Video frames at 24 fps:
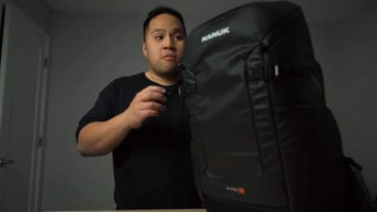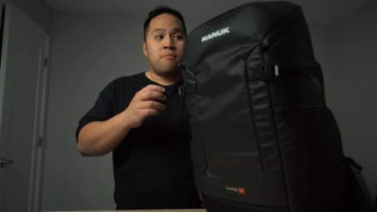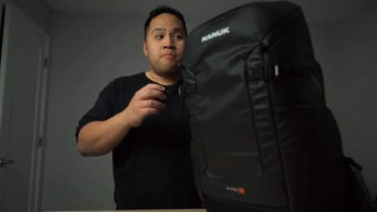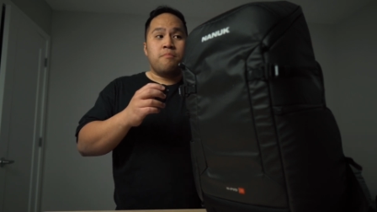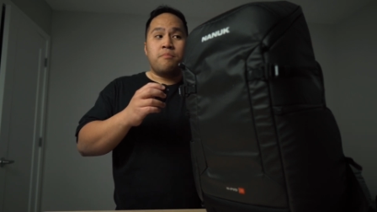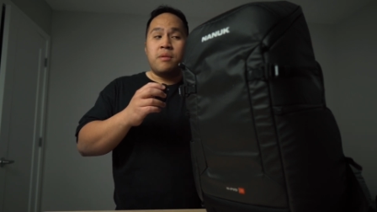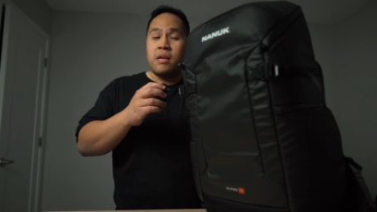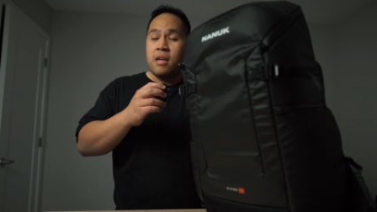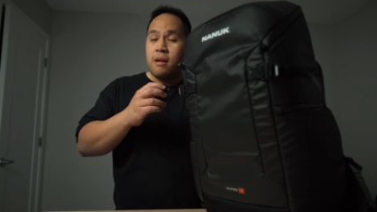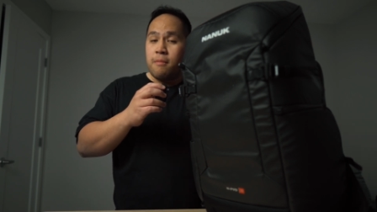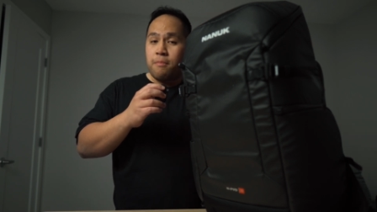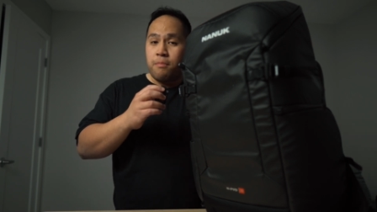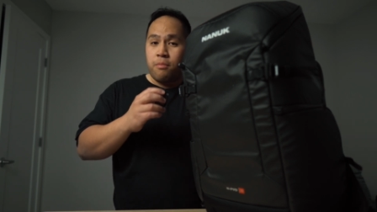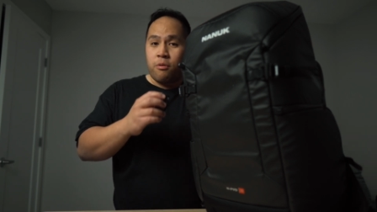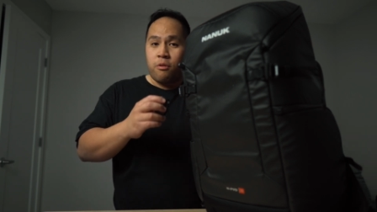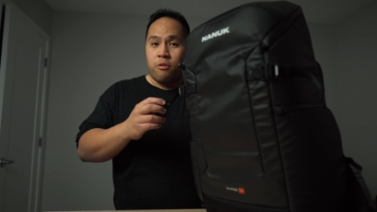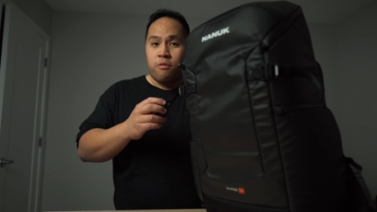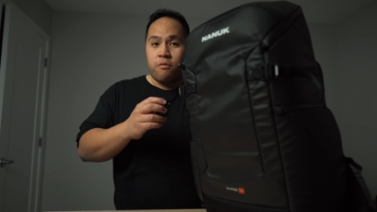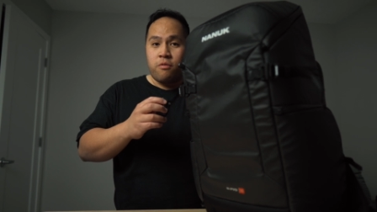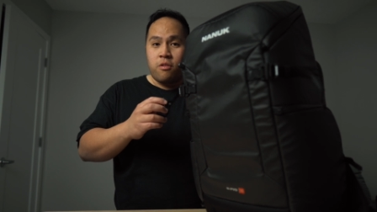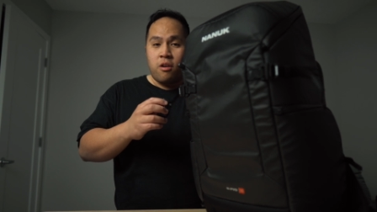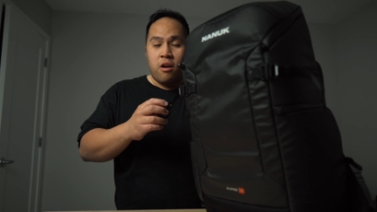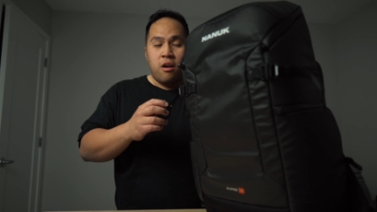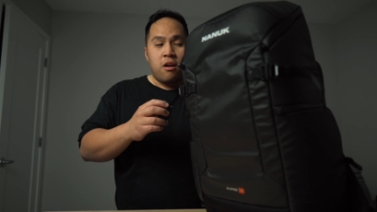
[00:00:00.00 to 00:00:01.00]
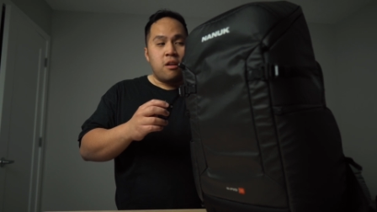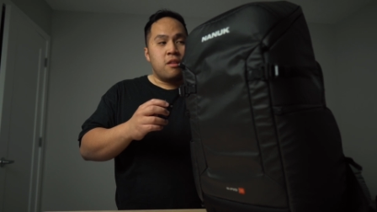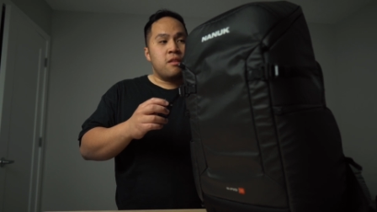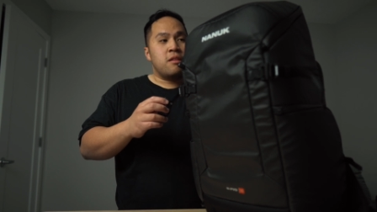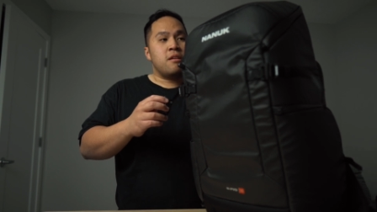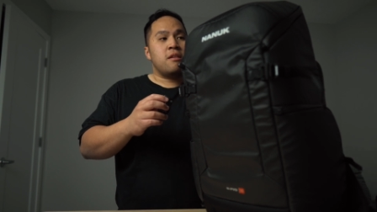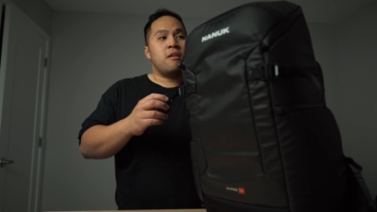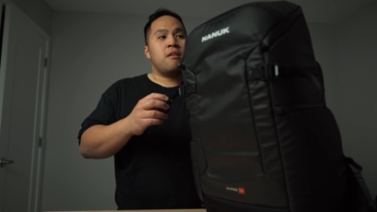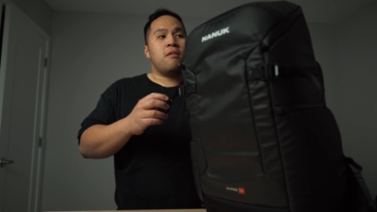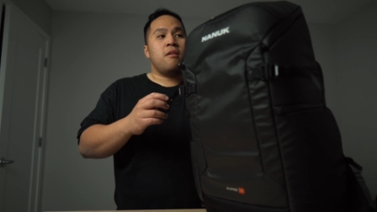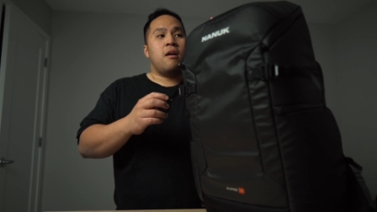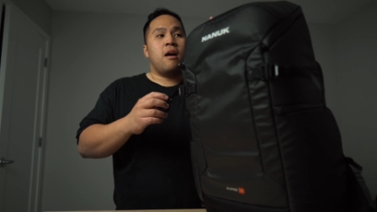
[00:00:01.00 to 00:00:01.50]
be improved on
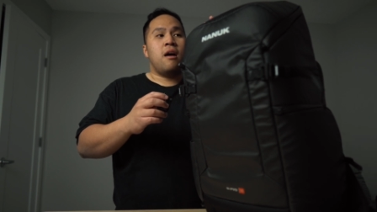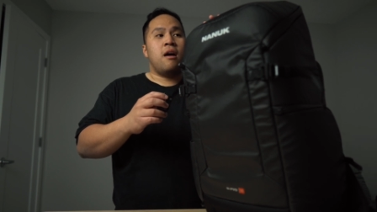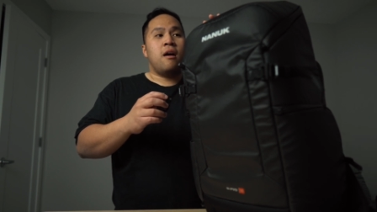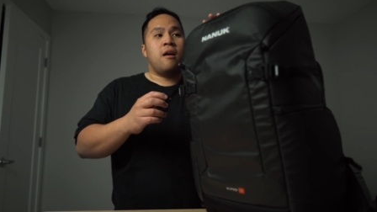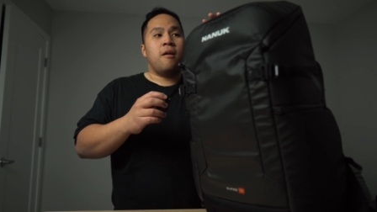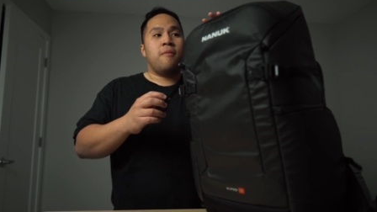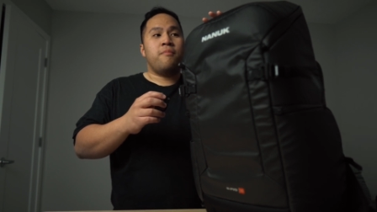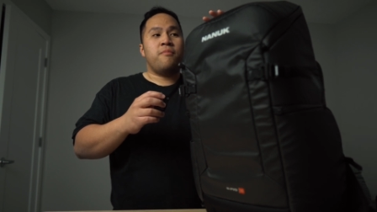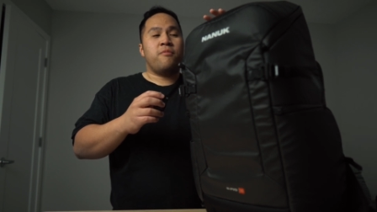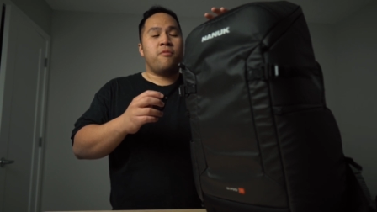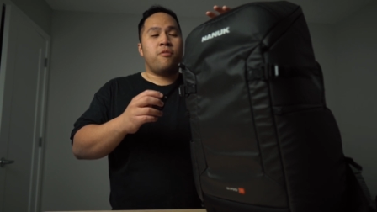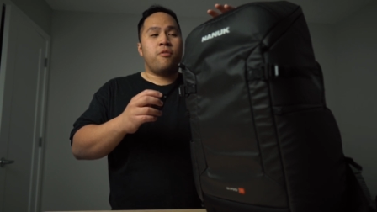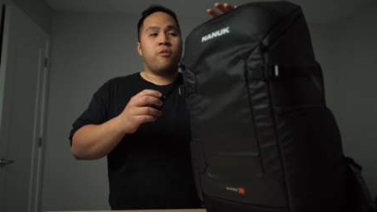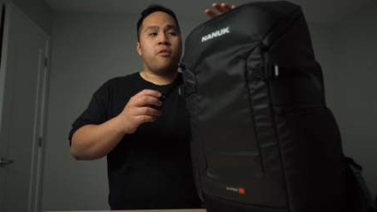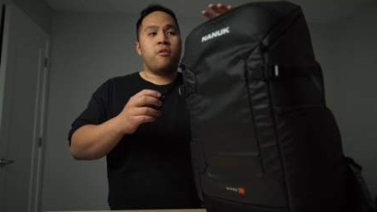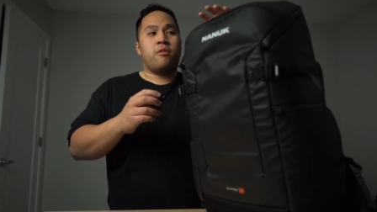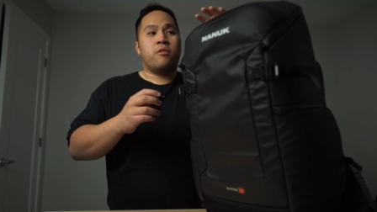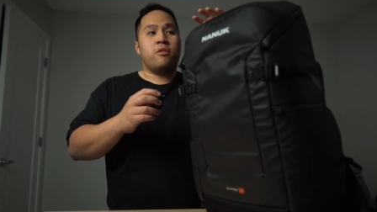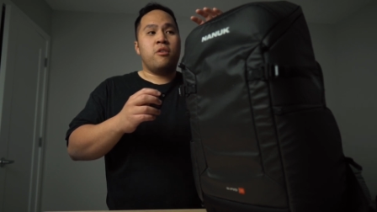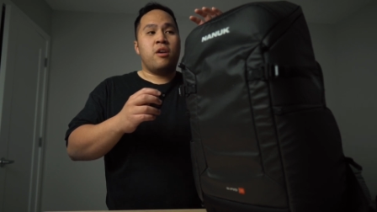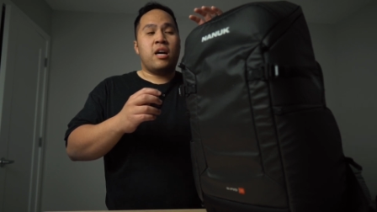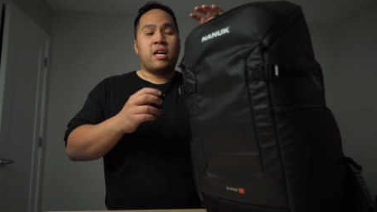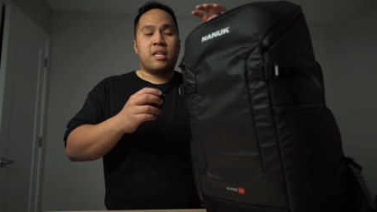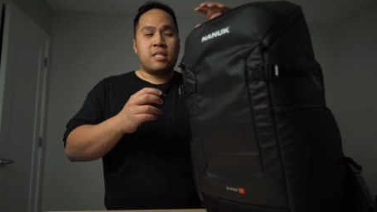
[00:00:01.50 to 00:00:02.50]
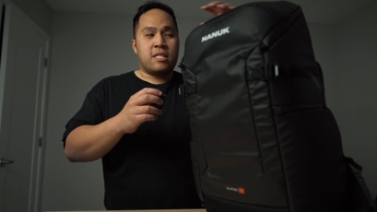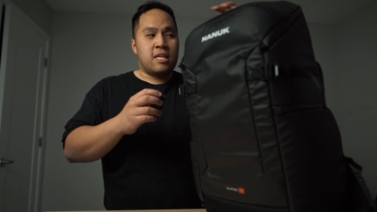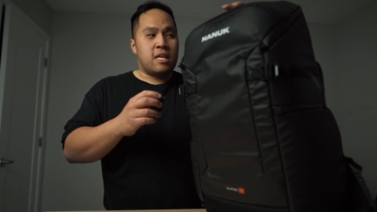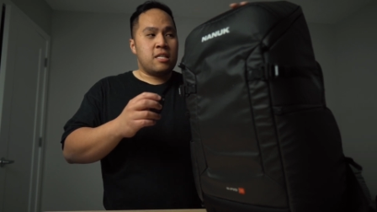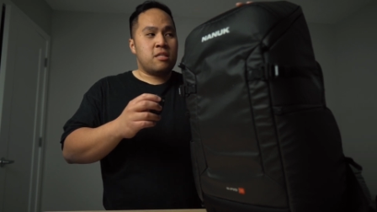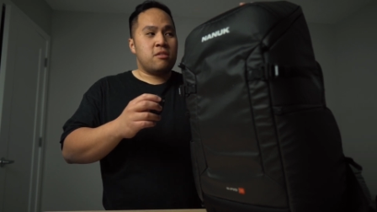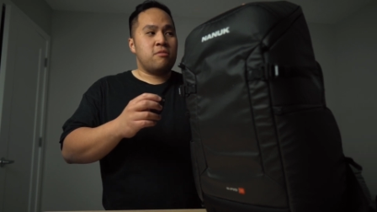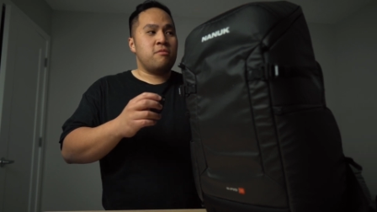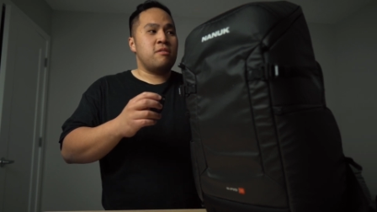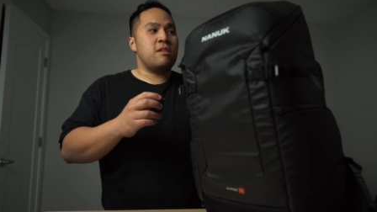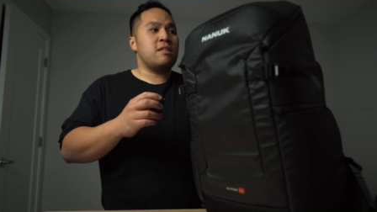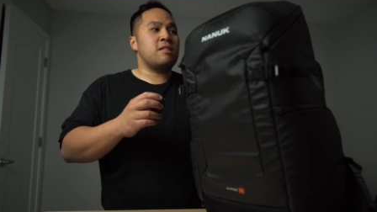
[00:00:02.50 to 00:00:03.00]
for your
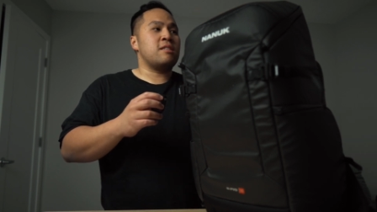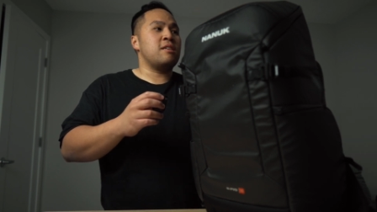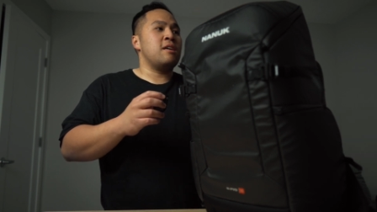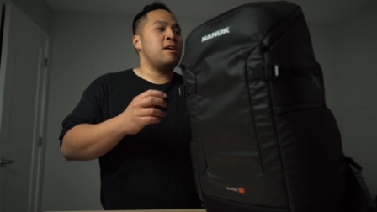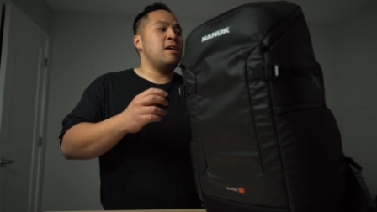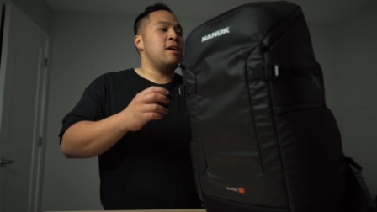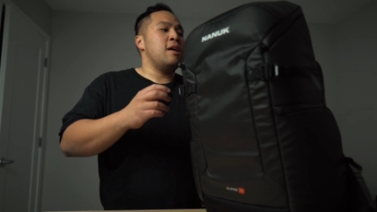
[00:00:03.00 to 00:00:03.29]
accessories,